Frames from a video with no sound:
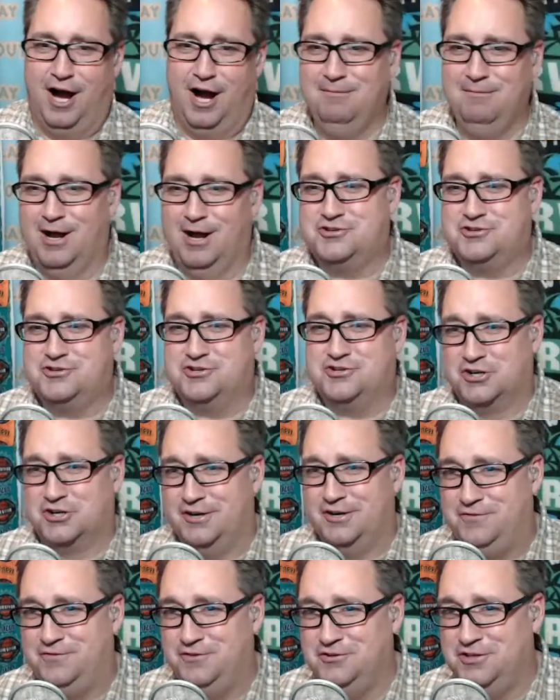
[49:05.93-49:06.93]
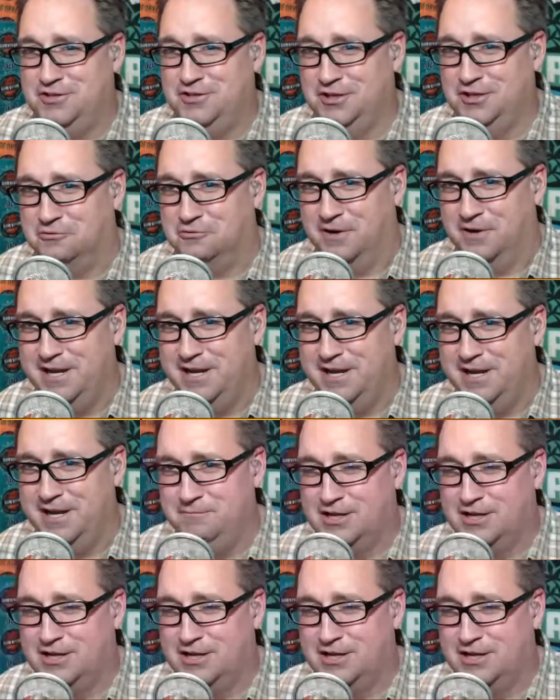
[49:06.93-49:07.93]
not sure if you did, Dwayne,
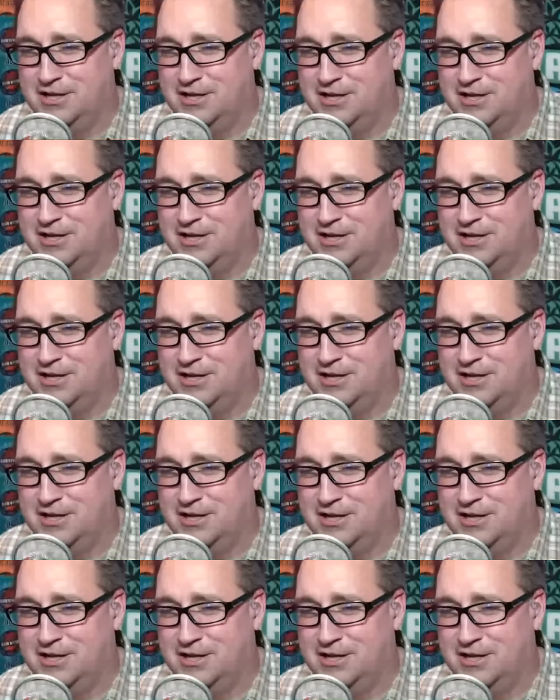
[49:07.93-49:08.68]
because you